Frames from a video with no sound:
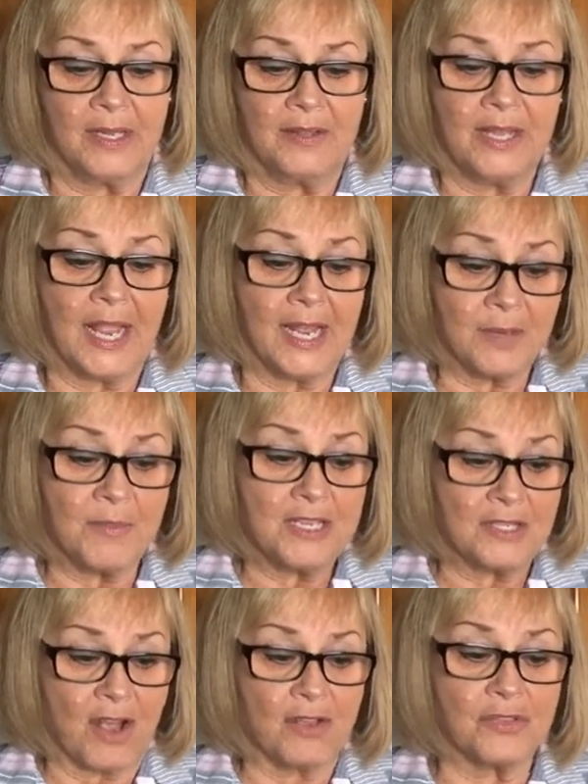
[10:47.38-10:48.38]
The
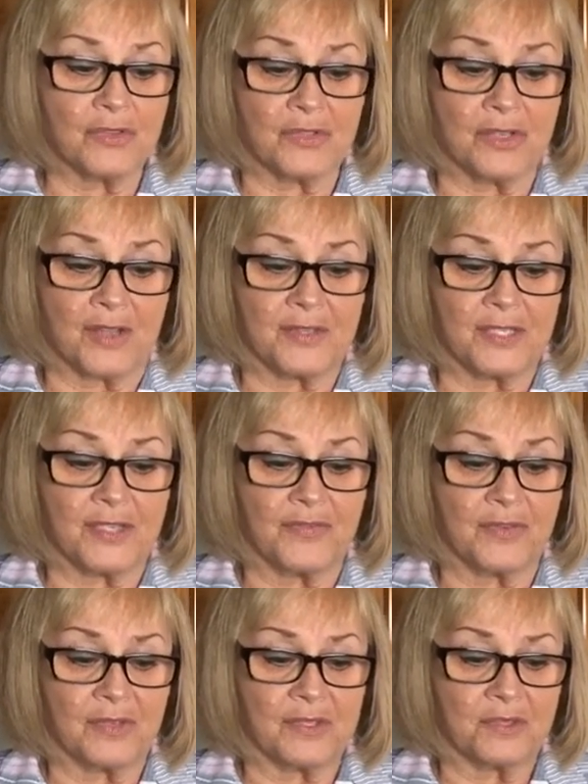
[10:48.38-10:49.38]
enemies also saw the
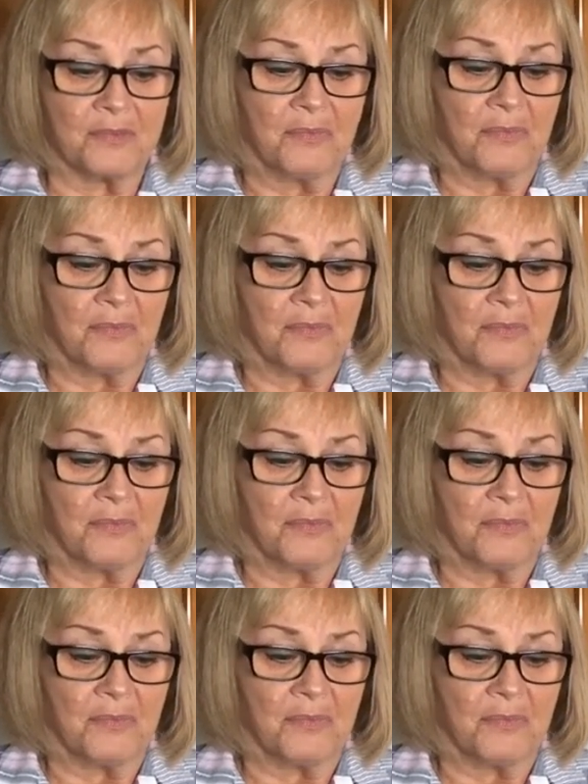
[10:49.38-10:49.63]
difference.